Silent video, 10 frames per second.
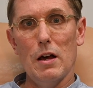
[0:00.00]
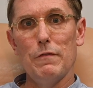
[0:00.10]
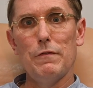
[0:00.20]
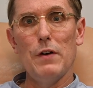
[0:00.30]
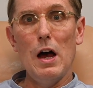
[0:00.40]
are
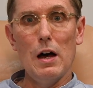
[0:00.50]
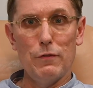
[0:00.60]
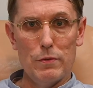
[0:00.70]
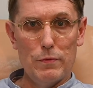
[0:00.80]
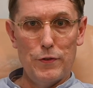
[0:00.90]
far
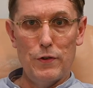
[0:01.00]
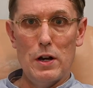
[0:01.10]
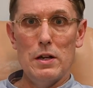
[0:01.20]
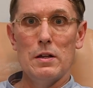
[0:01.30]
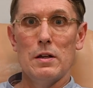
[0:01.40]
from
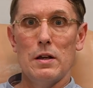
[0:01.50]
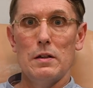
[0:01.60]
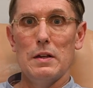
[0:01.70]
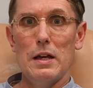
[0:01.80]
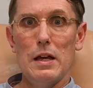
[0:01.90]
free.
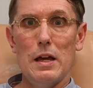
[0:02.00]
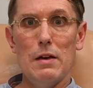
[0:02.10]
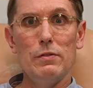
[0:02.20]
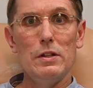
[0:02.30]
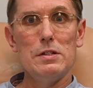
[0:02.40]
They are
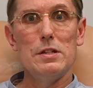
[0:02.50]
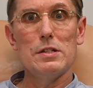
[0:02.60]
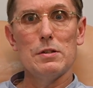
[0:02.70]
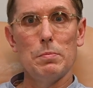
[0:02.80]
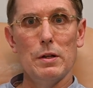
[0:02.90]
heavily
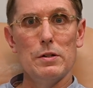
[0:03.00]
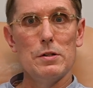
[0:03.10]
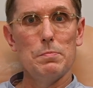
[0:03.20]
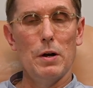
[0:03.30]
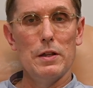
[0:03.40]

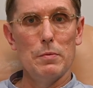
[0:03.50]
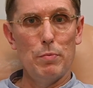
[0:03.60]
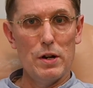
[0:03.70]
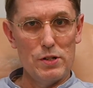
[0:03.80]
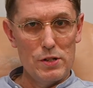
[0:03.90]
disciplined by the
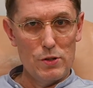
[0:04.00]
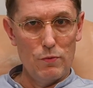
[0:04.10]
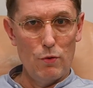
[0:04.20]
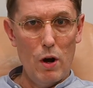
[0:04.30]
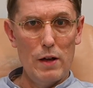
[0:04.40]
presence
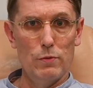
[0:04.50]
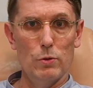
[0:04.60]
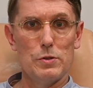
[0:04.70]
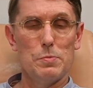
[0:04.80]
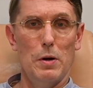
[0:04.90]
of
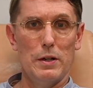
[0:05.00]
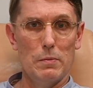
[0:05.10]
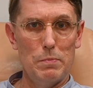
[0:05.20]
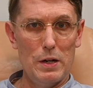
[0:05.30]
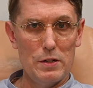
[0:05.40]
rivals, by
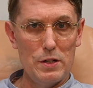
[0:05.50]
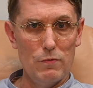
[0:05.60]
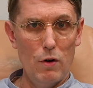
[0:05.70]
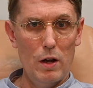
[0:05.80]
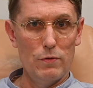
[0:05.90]

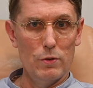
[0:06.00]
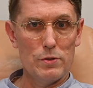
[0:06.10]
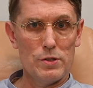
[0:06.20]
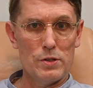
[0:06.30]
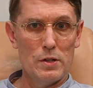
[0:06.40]
competitive
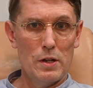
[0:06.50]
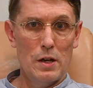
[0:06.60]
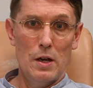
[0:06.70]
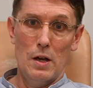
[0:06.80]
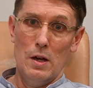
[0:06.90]
rivals.
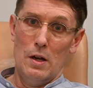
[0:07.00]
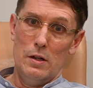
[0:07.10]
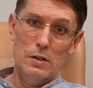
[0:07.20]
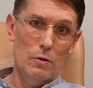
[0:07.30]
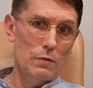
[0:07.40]

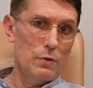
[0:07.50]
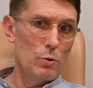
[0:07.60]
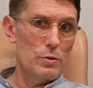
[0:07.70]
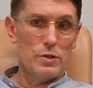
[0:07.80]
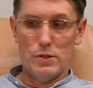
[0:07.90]
You know, of
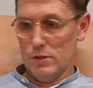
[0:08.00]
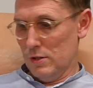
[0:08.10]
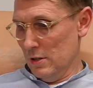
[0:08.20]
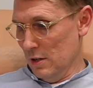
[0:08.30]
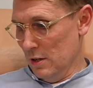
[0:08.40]

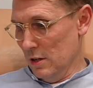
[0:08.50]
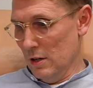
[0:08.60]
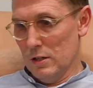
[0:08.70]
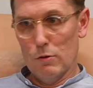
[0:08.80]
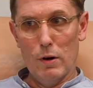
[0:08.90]
course,
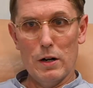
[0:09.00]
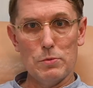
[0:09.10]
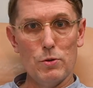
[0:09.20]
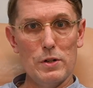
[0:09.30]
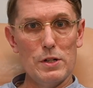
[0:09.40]
in the run-up
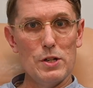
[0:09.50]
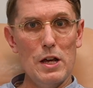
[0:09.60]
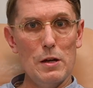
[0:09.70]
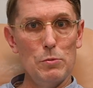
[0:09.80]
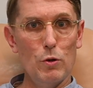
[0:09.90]
to an
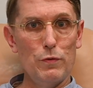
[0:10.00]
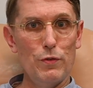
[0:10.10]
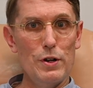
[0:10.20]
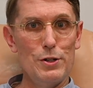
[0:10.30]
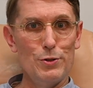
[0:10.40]
exam, you're
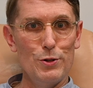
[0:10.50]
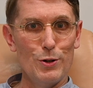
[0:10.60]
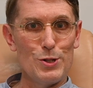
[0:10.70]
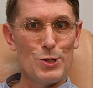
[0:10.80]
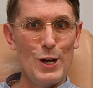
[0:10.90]
free to
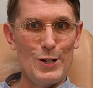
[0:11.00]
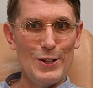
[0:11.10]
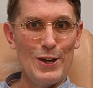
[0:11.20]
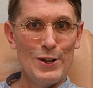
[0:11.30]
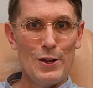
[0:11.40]
not
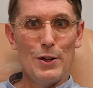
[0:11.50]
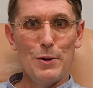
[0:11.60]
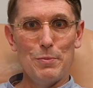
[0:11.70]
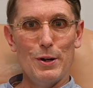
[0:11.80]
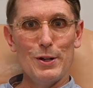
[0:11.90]
study,
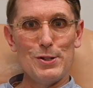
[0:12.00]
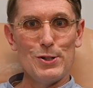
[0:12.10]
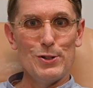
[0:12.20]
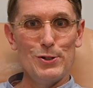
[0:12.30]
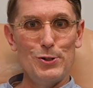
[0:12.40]
but
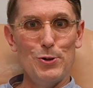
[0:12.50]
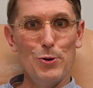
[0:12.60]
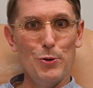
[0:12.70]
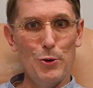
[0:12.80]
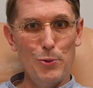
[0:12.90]

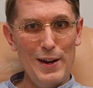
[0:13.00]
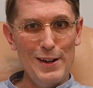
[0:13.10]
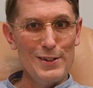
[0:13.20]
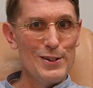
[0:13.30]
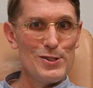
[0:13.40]
your
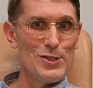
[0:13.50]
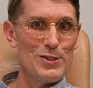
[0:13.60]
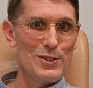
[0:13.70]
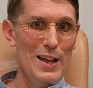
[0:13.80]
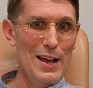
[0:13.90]

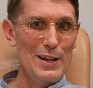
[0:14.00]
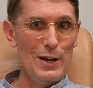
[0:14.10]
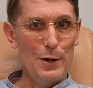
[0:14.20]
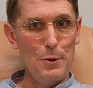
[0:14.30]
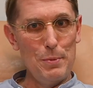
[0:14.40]
awareness that
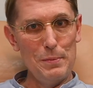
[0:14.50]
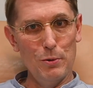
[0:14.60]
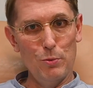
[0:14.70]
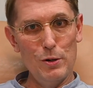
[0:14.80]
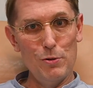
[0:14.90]
other
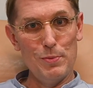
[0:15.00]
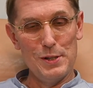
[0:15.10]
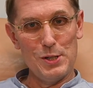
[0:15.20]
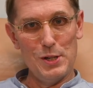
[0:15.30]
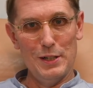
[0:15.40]
people will be
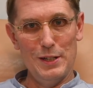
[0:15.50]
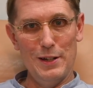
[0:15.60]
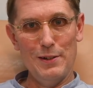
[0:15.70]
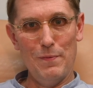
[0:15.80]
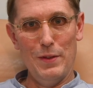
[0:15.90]

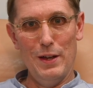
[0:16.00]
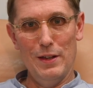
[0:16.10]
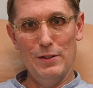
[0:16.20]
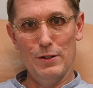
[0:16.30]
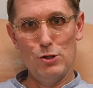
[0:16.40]
studying
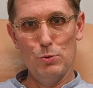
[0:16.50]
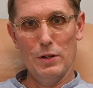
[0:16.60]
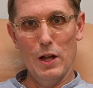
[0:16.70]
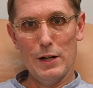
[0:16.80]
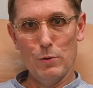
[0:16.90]
and that you
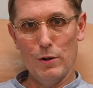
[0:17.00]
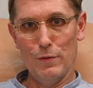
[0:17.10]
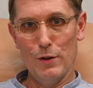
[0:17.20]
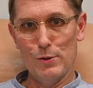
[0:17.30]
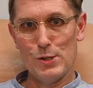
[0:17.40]
would like one
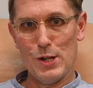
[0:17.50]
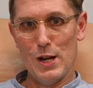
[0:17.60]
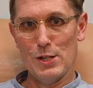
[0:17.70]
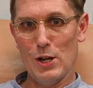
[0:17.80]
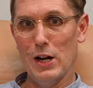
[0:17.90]
of those
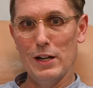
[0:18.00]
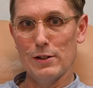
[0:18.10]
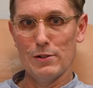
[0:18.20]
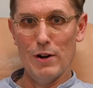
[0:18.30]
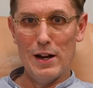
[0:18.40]
scarce
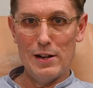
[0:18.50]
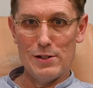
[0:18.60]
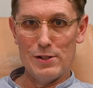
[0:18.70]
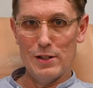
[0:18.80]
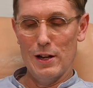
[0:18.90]
higher
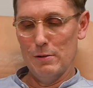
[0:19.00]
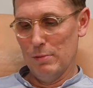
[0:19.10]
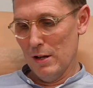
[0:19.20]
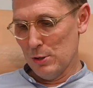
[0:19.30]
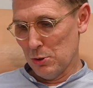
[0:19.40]
grades, the A+
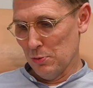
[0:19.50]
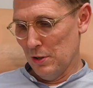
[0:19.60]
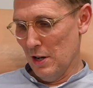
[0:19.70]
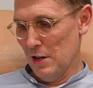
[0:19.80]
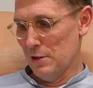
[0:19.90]
or
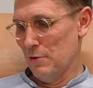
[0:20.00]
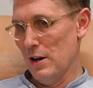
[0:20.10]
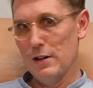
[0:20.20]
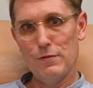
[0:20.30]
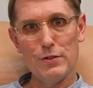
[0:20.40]
the A
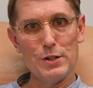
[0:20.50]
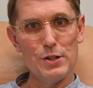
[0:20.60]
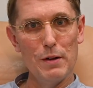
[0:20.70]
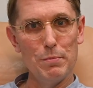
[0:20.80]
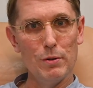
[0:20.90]
grade, for
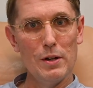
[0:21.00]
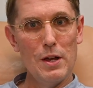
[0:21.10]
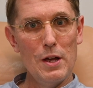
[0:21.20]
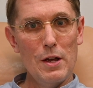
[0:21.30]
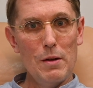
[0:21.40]
example,
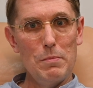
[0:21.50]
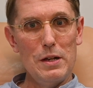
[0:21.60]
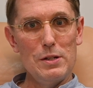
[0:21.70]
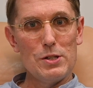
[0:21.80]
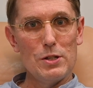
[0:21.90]

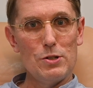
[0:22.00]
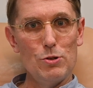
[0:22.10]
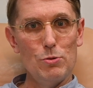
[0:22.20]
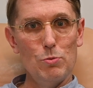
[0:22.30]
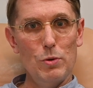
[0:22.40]
means that
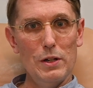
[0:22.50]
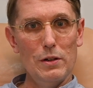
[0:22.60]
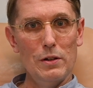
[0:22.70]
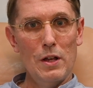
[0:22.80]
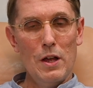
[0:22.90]
you
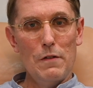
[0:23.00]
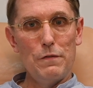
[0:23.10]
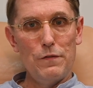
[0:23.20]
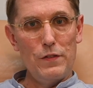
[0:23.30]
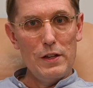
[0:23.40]
will
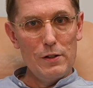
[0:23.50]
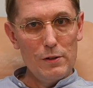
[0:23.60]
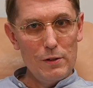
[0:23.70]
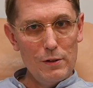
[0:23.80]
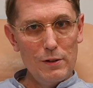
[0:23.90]

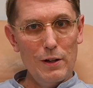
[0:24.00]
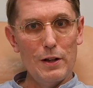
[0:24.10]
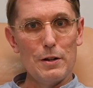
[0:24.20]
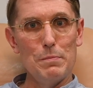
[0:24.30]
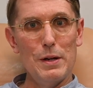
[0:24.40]
feel a
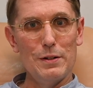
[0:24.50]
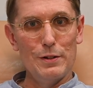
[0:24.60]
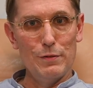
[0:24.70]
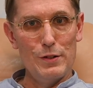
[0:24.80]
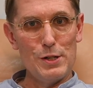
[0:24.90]

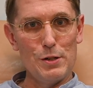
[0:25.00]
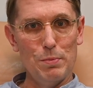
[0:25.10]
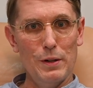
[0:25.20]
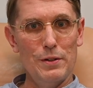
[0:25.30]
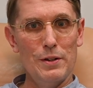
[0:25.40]
competitive
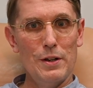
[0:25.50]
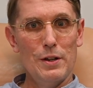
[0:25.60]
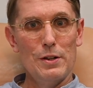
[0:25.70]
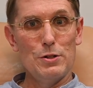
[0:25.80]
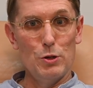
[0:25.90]
discipline
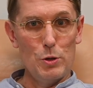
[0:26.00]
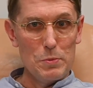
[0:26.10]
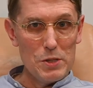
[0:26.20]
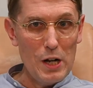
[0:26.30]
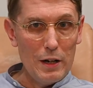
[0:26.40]
to do
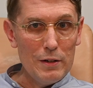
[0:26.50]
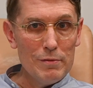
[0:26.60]
some study,